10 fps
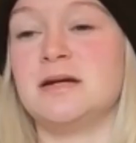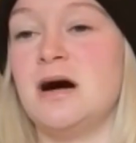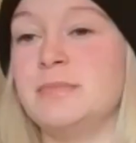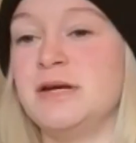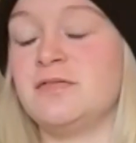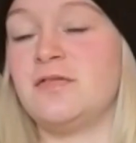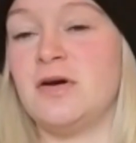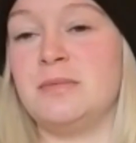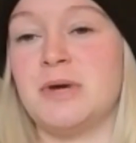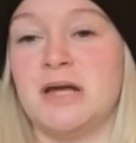coming
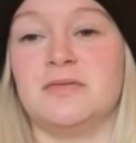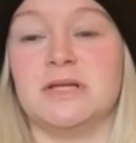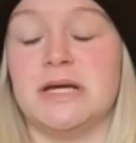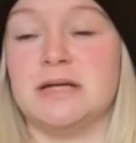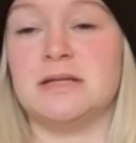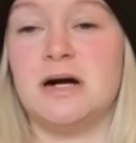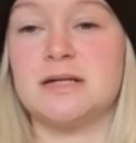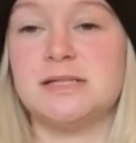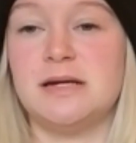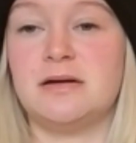from kind of a
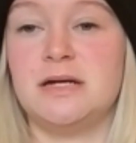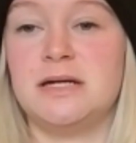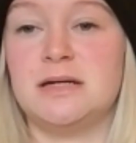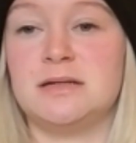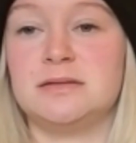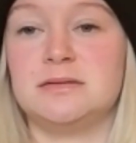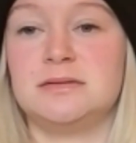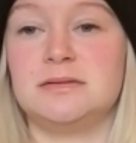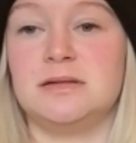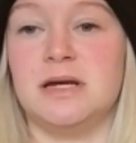landlocked area
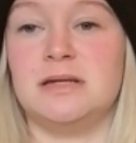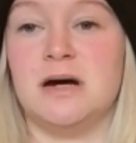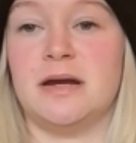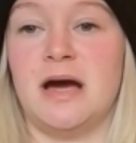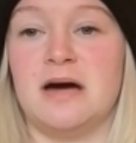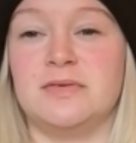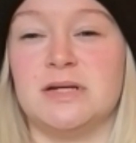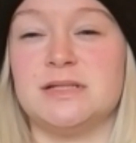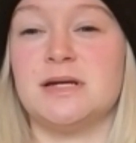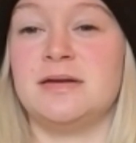and not
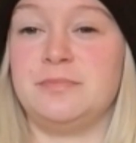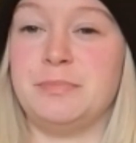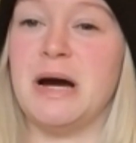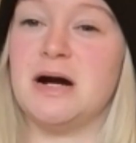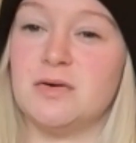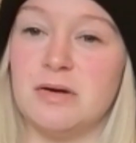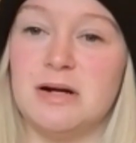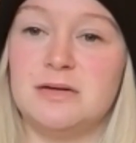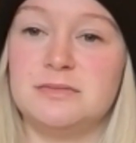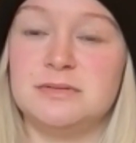having a ton of
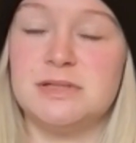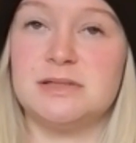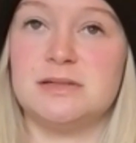background,